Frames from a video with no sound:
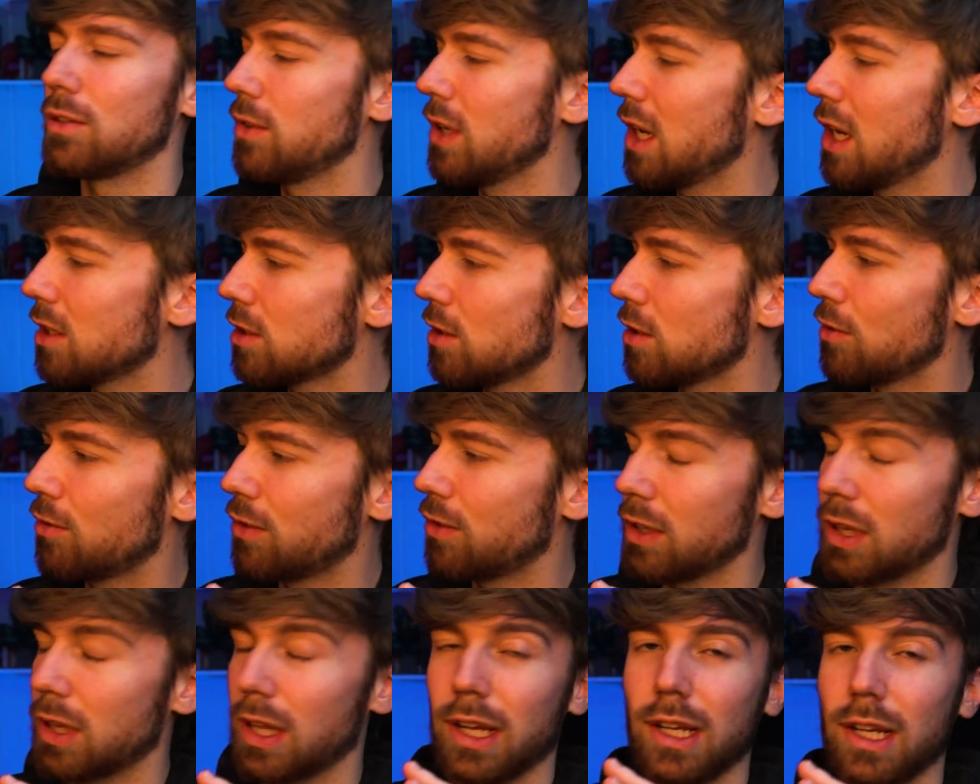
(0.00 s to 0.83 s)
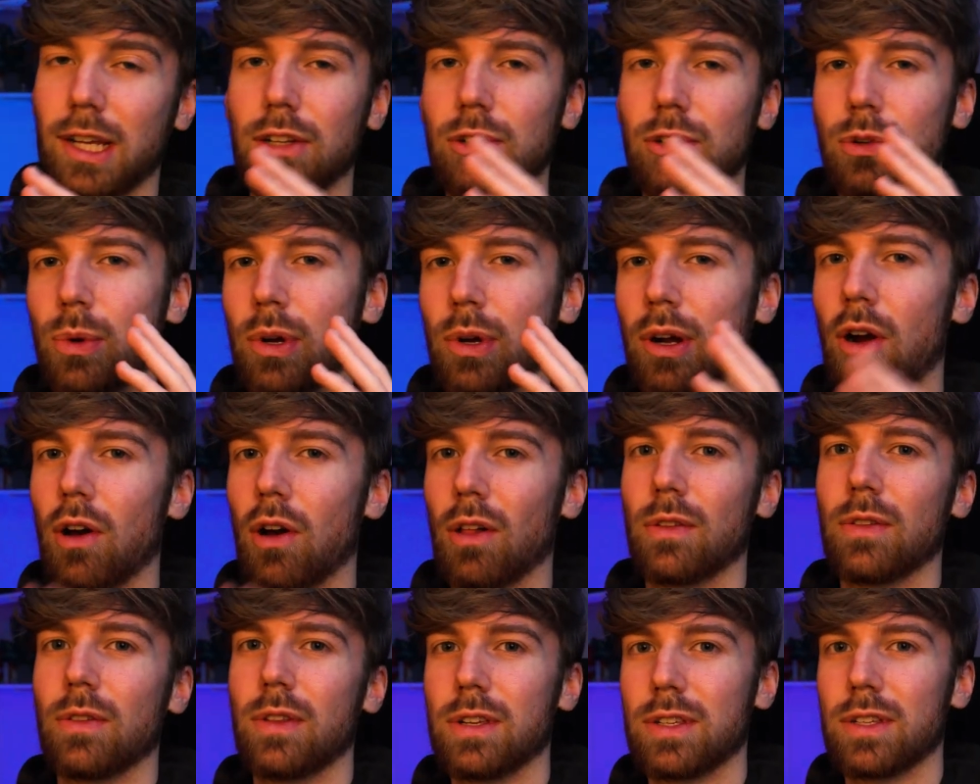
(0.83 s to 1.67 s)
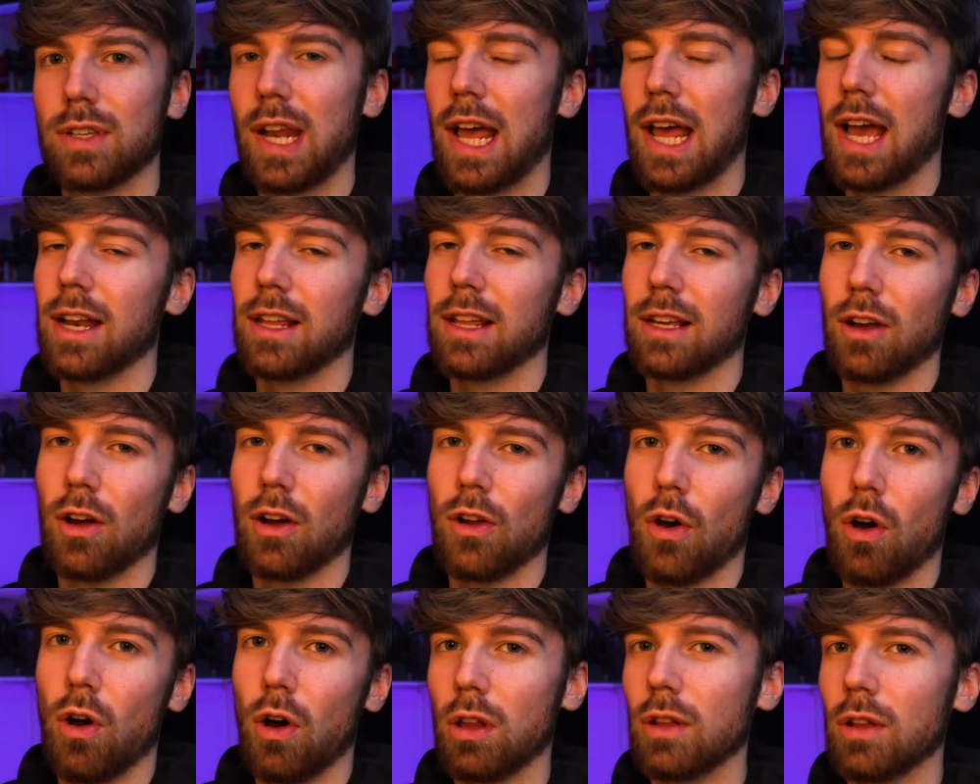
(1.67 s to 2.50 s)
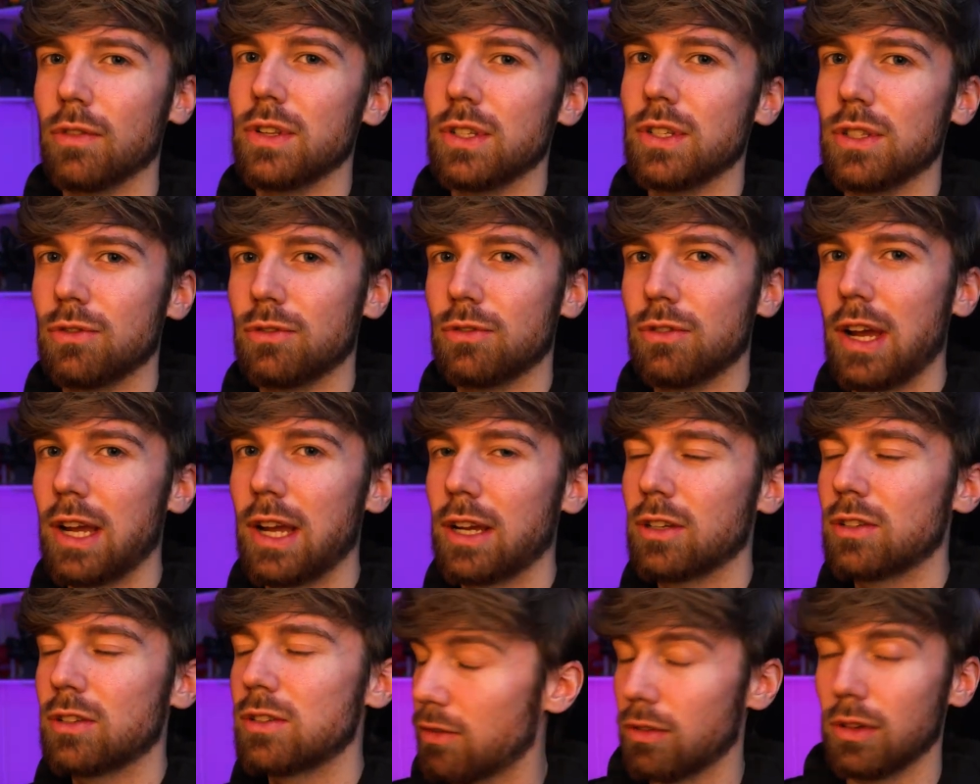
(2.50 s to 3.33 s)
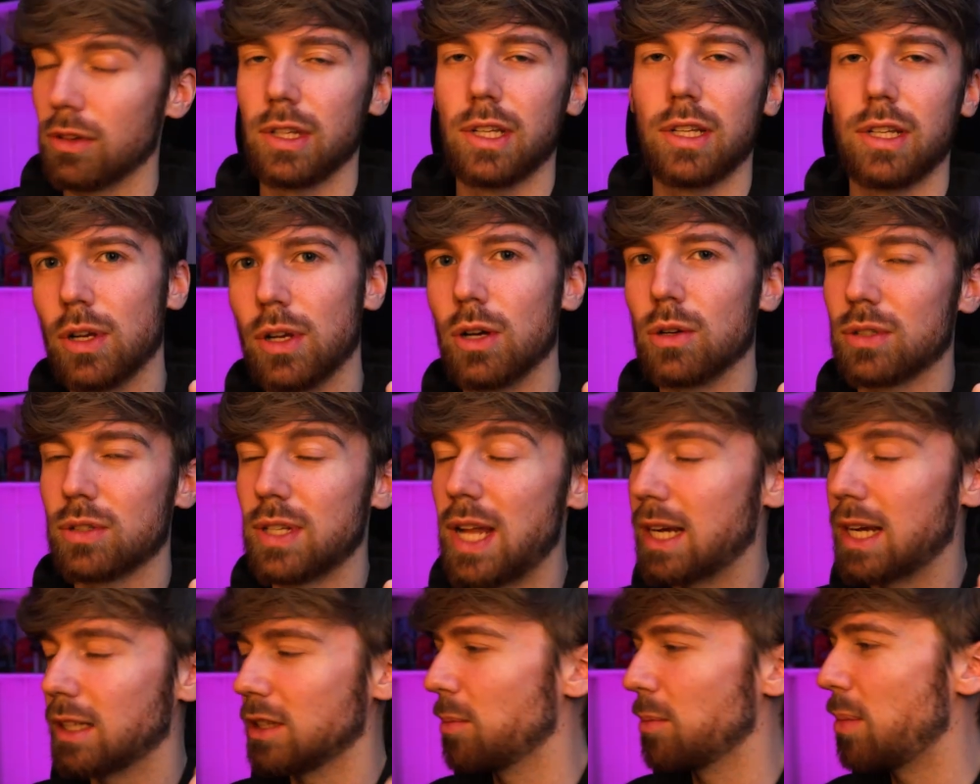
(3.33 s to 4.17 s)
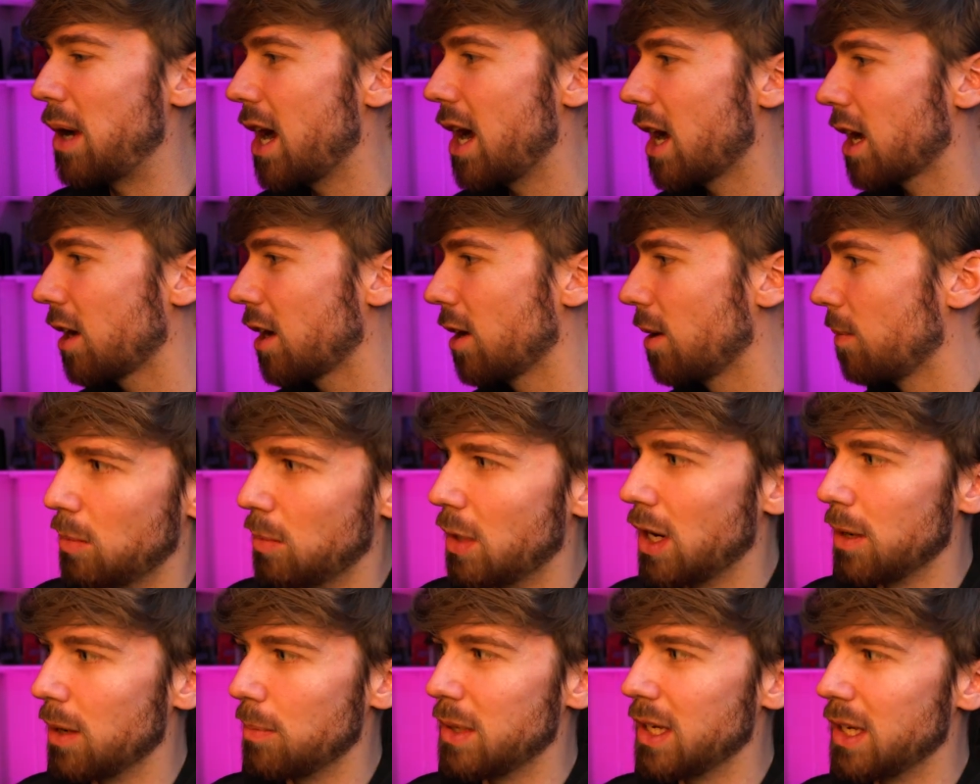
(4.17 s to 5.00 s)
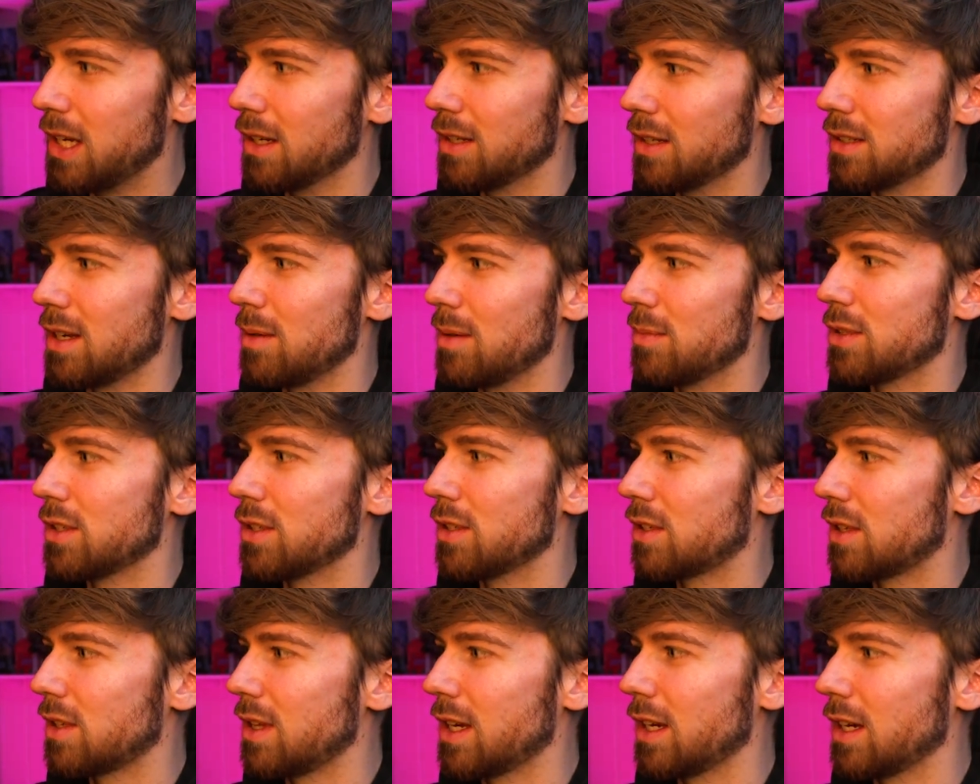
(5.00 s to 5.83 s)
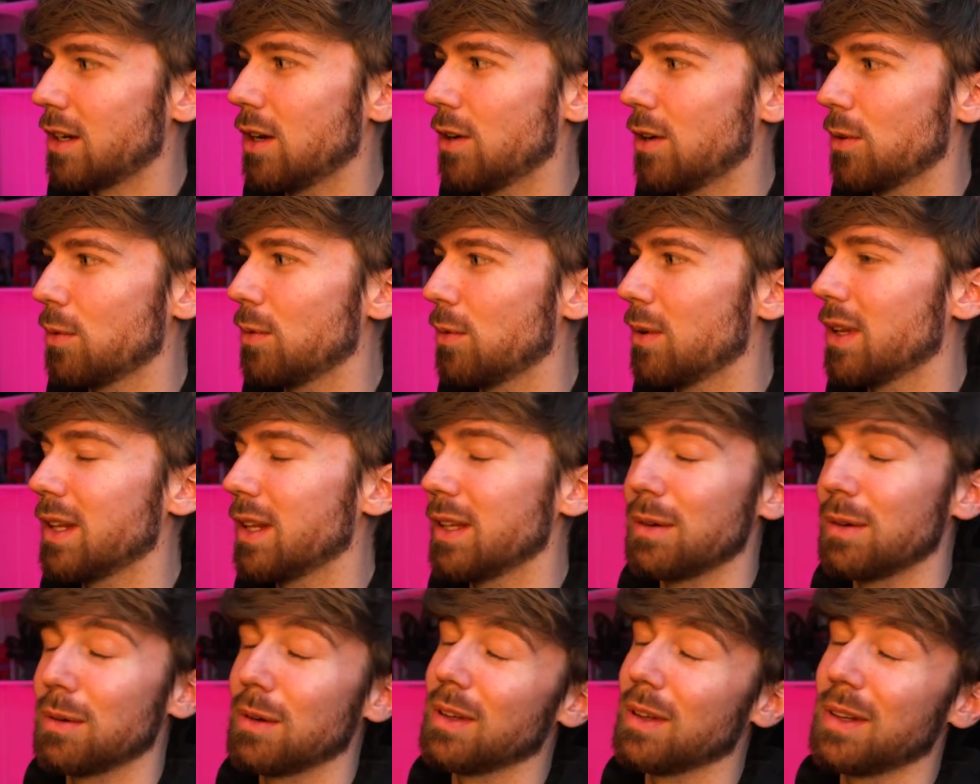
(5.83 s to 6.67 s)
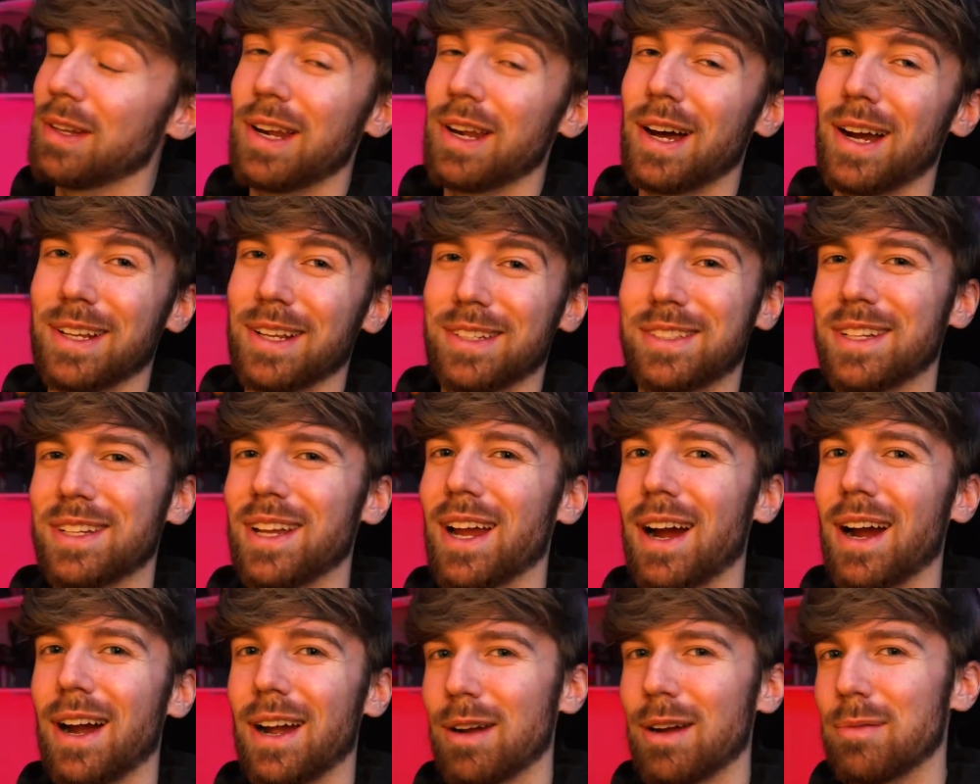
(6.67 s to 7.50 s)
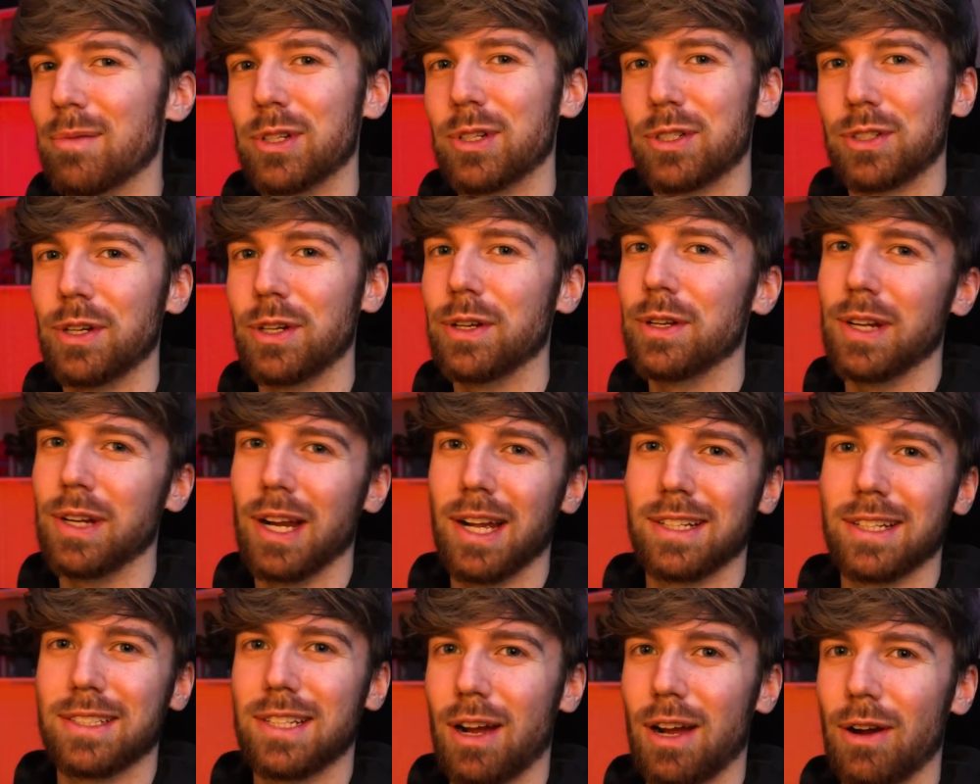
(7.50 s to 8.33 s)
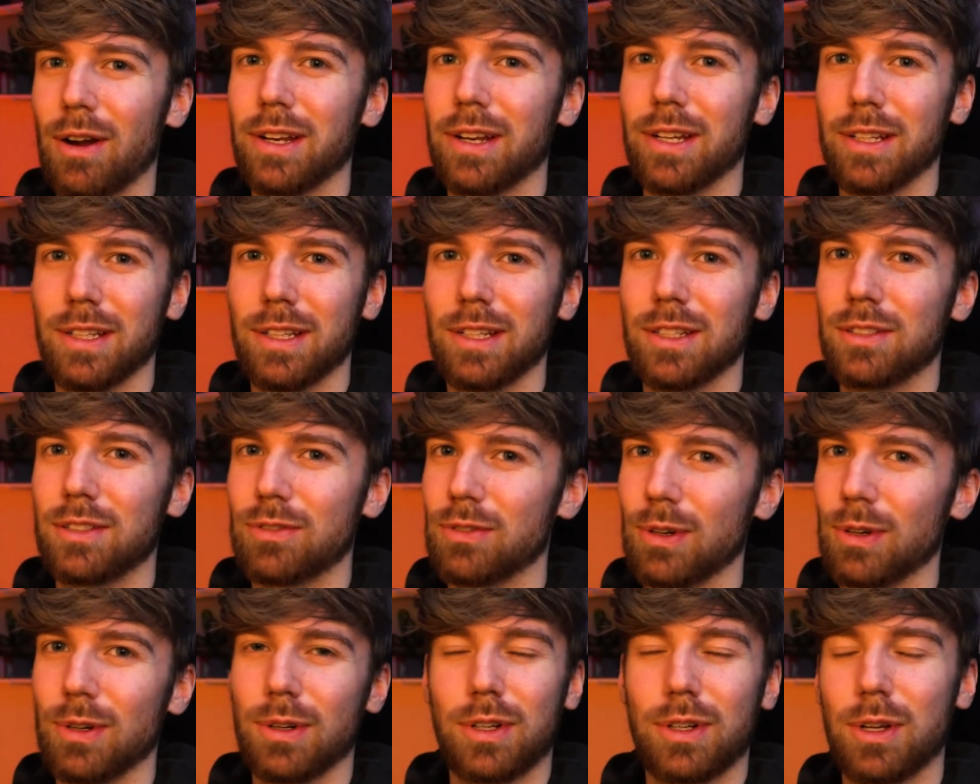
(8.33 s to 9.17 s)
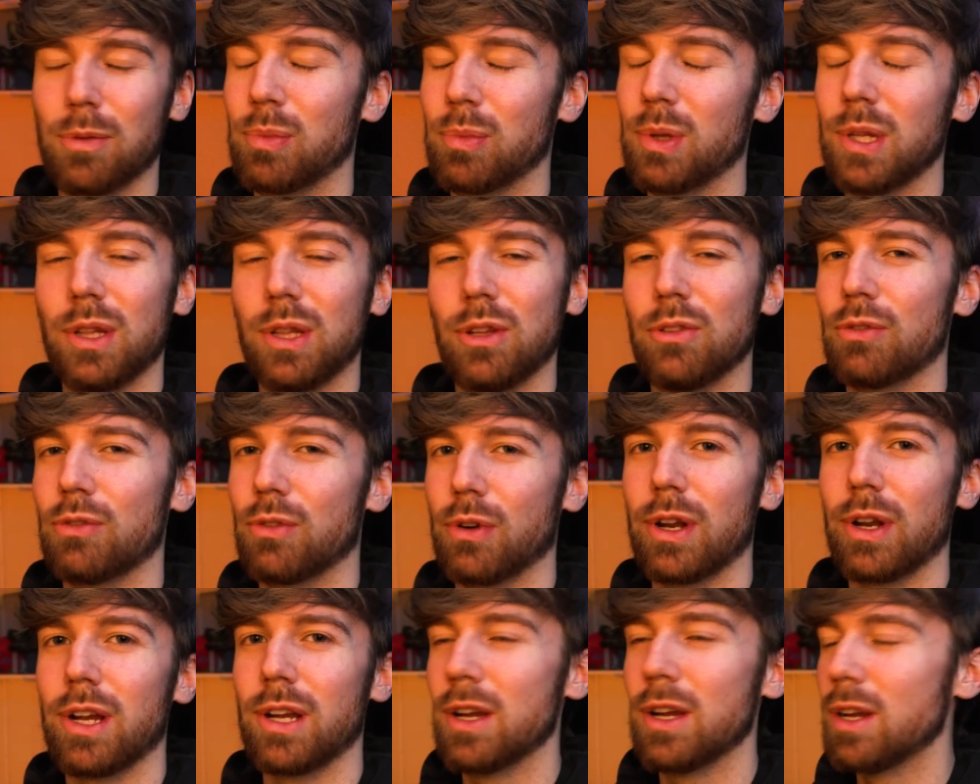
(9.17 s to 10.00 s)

So if you guys don't feel like doing all of this and adding on all of these effects, definitely go snag the pack. But because I'm just like a really, really nice guy, I'm going to show you guys how I did this for completely free.